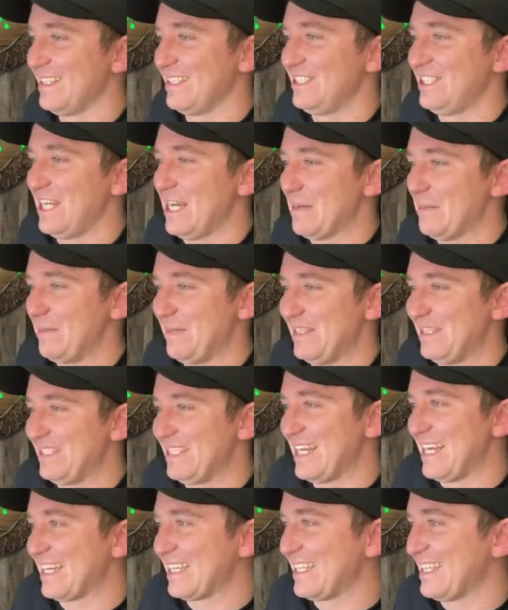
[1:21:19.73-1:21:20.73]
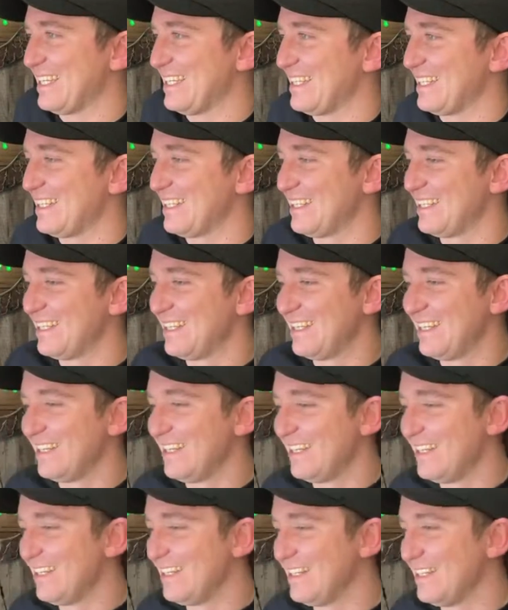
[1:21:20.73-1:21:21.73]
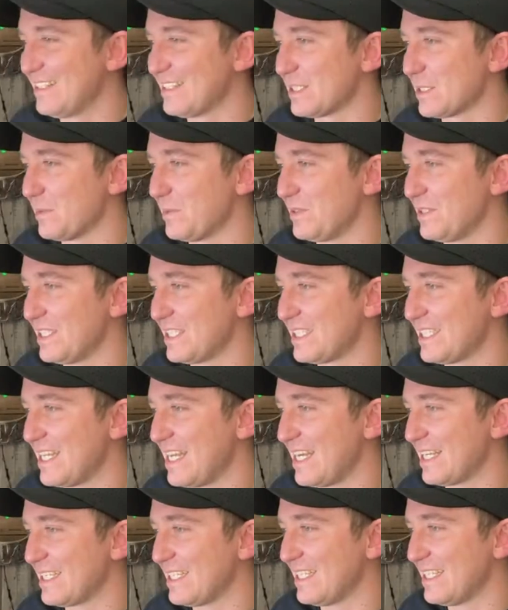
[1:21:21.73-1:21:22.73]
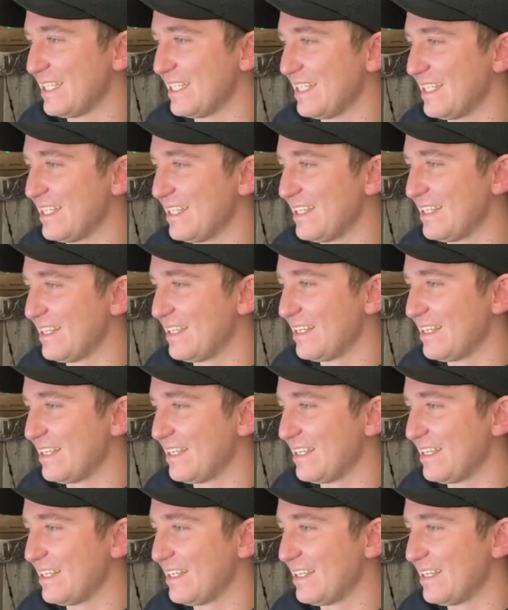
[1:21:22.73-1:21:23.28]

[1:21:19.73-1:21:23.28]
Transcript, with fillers: the champion jacket. Someone just snagged it.